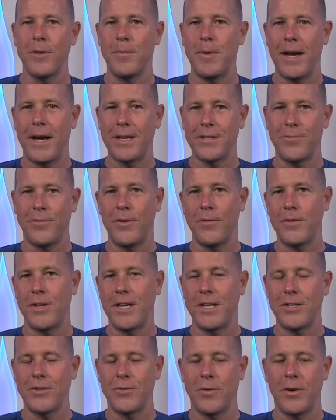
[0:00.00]
the past
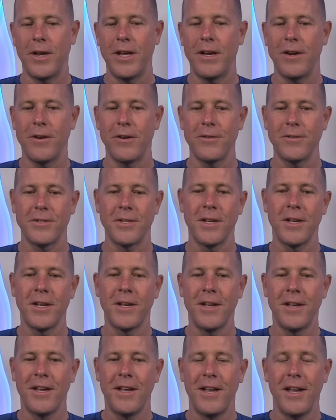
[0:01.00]
15, 20 years
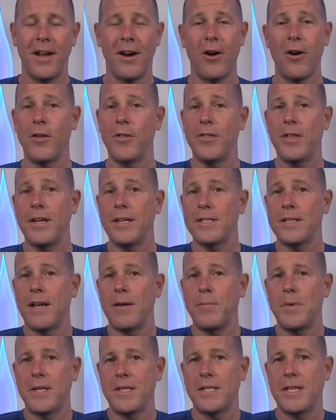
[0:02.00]
and all the things
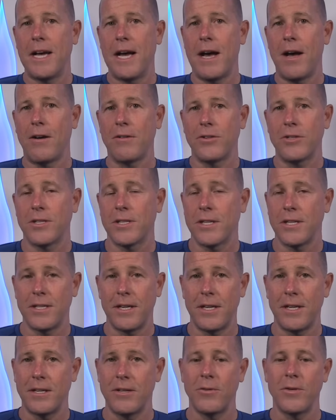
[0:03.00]
I missed out just because
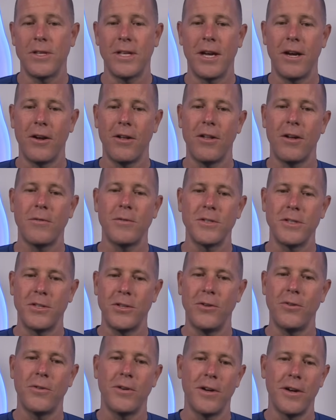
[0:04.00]
I didn't know what the hell I was
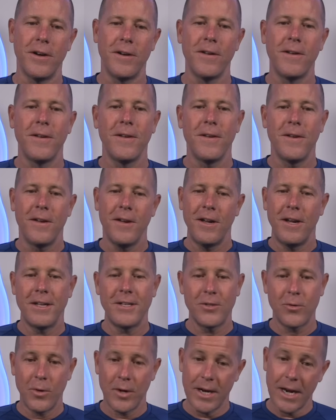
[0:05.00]
doing.
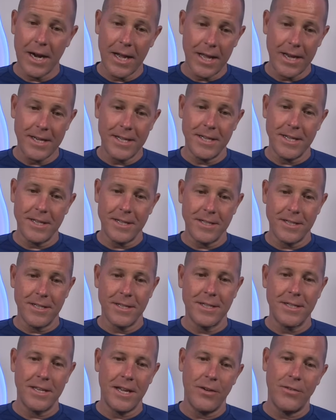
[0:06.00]
And so a guy like this
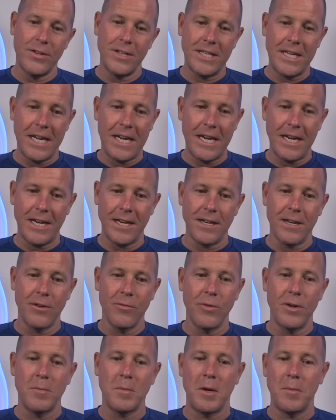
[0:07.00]
at 17
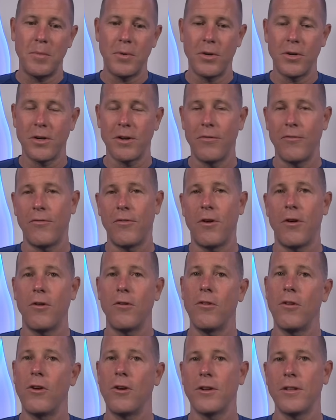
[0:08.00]
can read my book and
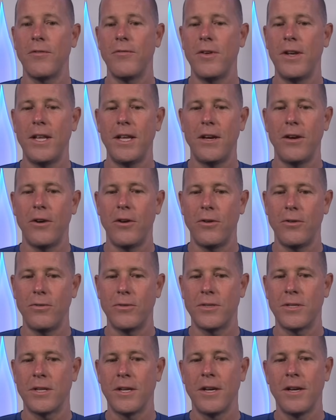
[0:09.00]
follow along in the
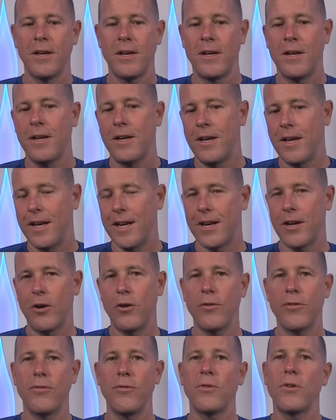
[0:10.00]
videos and
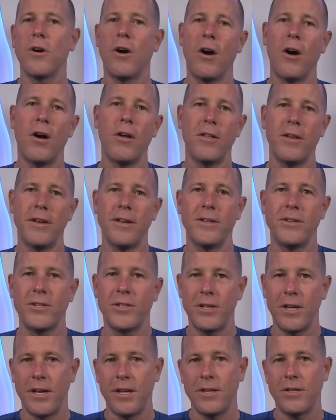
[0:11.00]
go through
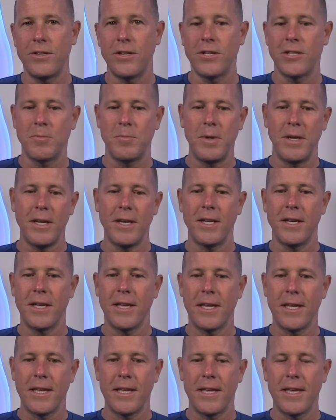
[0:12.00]
college and just be
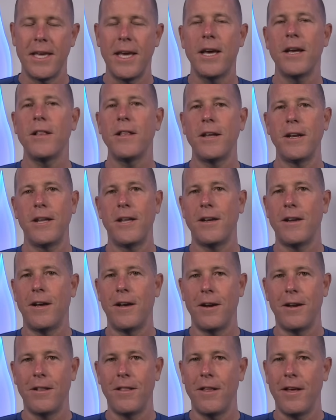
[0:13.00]
killing it
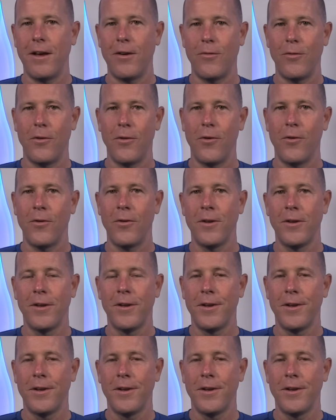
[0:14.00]
on a level